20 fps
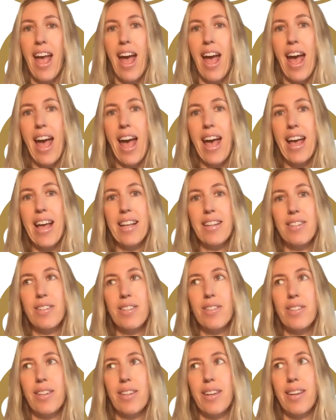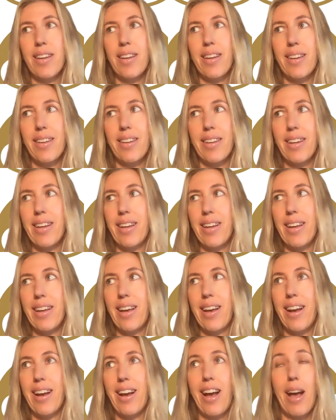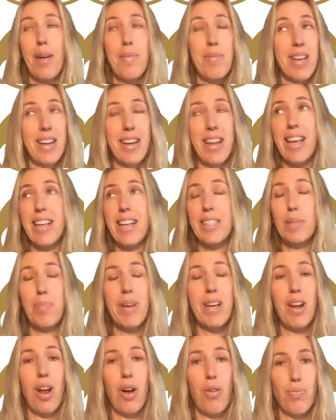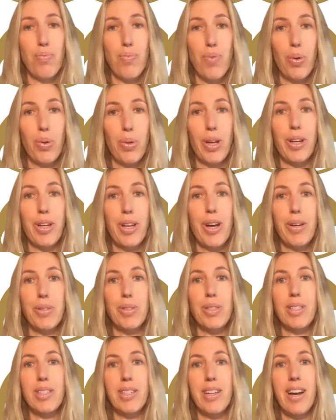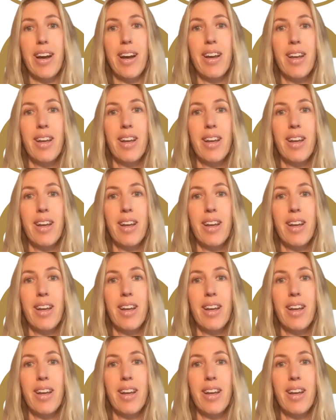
And I mean, it's been a roller coaster.